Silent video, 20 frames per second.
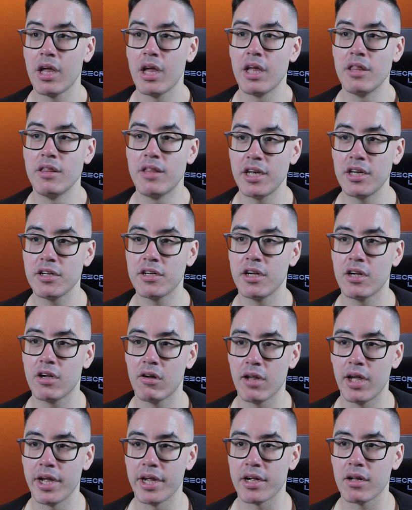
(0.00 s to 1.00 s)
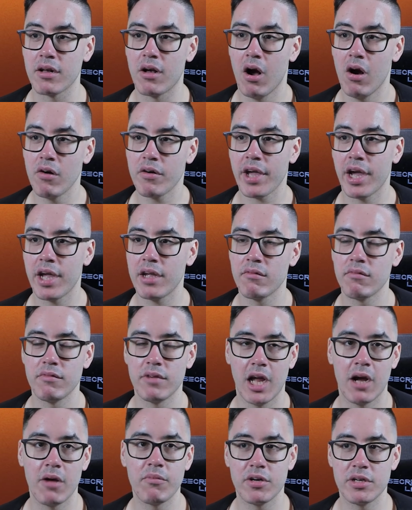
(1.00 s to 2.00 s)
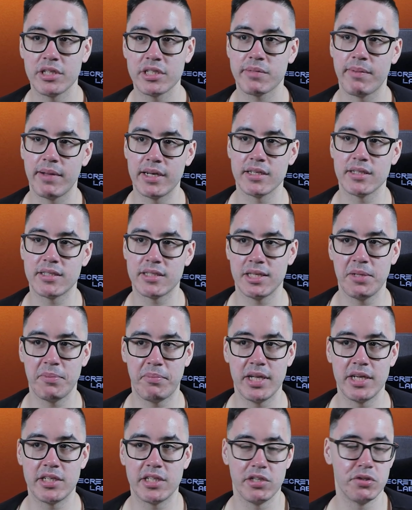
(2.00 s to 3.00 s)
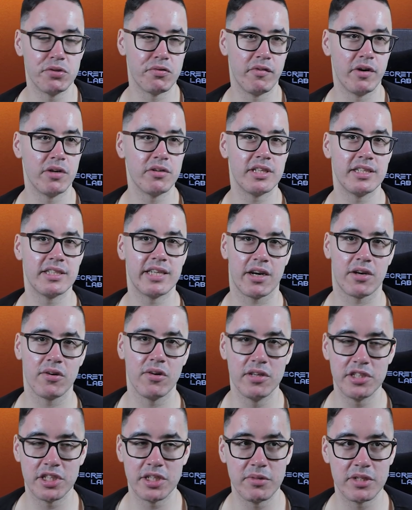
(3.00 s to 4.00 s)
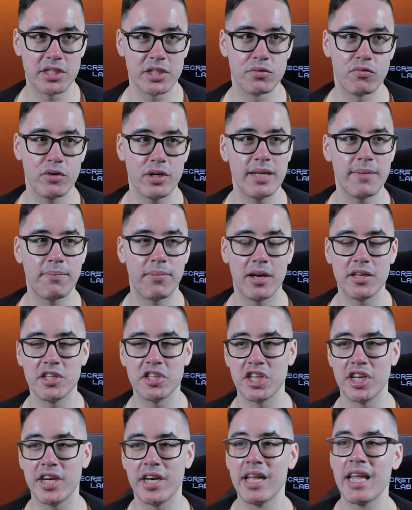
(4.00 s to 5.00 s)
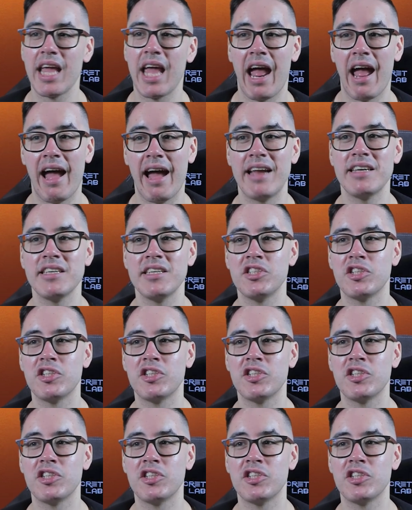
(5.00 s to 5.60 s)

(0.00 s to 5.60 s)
then you can go like, okay, now I'm going to spend a CP to use Revolting Technology, which is really punishing. And in